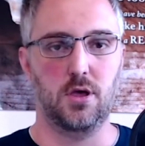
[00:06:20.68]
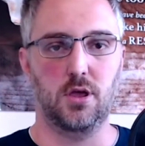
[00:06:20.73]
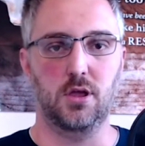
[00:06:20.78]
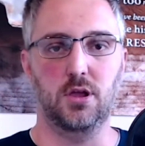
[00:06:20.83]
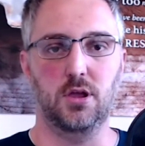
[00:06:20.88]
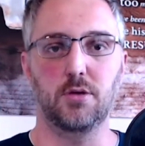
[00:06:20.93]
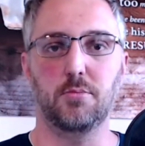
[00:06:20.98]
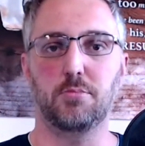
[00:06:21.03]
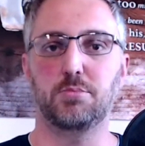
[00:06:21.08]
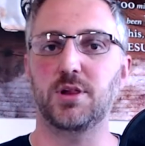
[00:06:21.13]

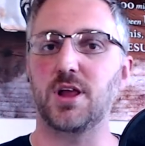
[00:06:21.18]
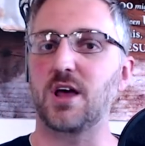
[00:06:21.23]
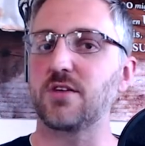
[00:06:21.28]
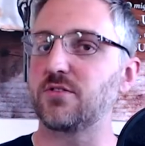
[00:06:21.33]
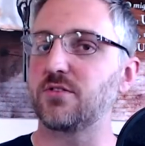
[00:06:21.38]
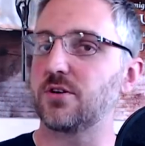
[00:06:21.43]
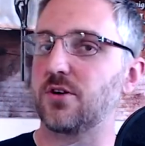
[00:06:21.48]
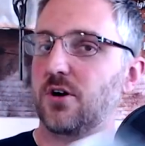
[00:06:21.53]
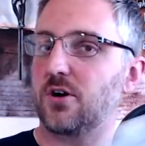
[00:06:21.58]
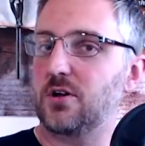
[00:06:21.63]
And
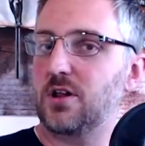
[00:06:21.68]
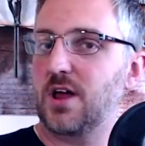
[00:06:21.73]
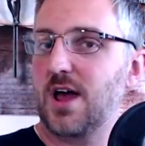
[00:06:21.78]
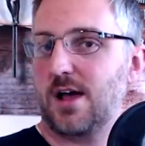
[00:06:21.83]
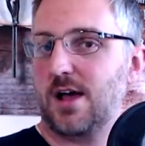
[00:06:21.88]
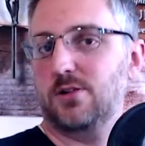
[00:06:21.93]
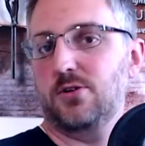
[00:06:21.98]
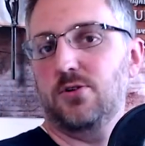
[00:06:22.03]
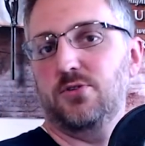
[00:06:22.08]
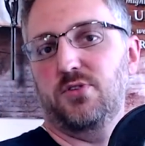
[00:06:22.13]
blessed All
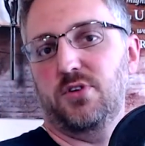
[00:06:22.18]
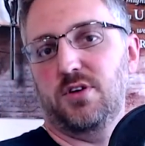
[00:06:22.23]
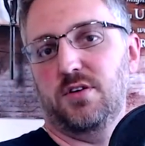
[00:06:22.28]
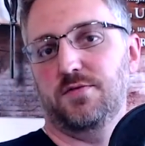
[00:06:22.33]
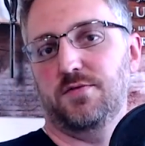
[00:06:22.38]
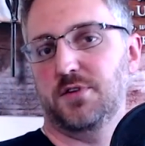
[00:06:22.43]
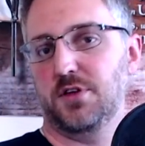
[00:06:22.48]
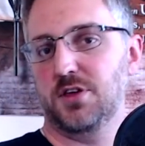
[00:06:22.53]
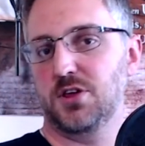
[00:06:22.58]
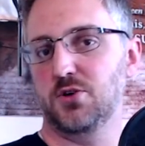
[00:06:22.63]
Hallows
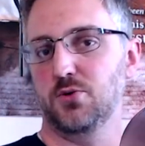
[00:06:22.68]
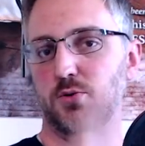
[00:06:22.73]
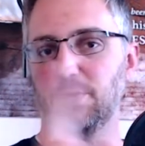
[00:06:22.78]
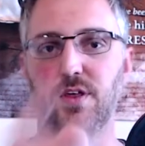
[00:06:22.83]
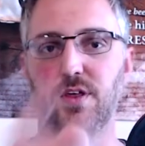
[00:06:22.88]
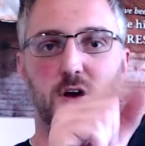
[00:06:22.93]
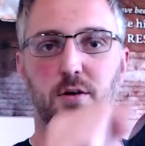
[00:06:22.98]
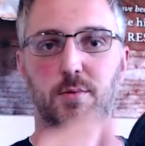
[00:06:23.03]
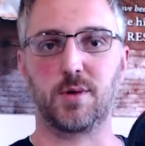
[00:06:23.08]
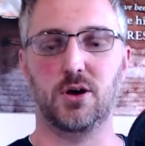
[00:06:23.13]
Eve to you.
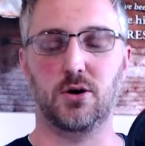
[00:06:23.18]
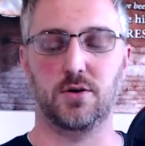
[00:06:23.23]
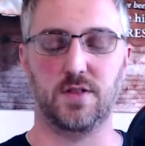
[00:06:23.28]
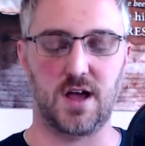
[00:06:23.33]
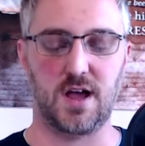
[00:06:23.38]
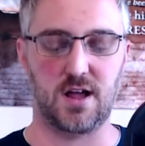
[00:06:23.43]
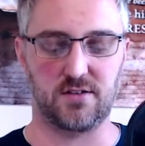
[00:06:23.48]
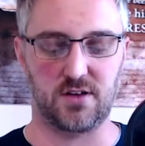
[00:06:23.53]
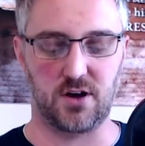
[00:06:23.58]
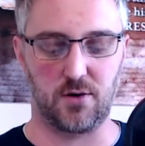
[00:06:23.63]
There we go.
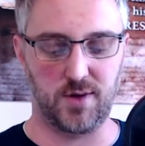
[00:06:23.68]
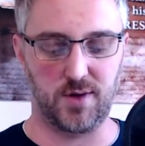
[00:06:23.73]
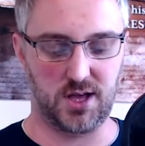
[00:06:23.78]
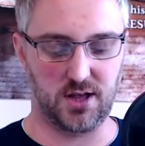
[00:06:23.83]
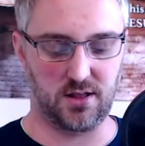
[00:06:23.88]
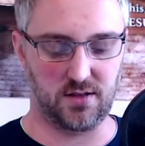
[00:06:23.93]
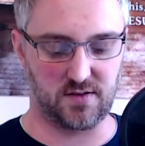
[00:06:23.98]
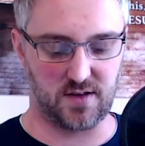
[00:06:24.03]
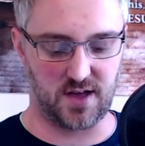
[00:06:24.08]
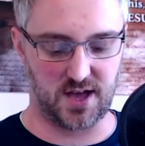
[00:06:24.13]
That's how we can
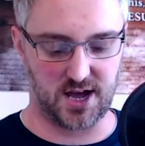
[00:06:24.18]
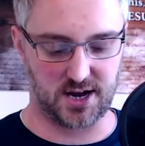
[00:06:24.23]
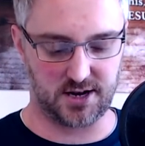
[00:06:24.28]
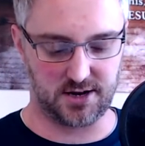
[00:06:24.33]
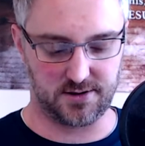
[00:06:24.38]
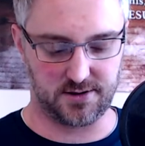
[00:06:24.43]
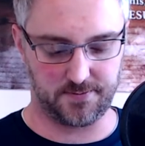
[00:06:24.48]
say it.